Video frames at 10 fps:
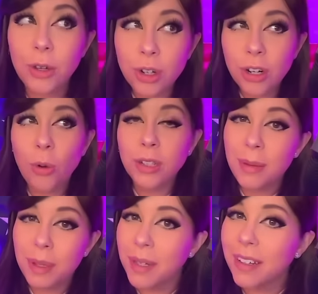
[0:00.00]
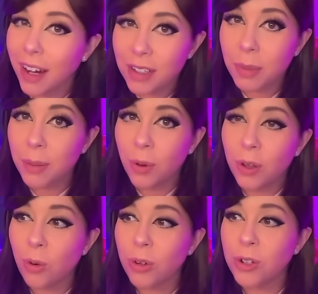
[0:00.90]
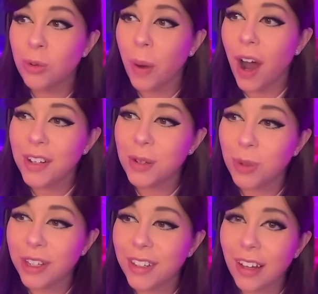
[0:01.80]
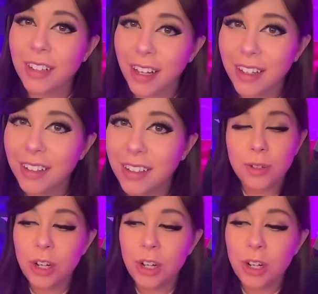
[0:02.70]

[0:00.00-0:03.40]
You shouldn't only be being nice to people in order to possibly get laid.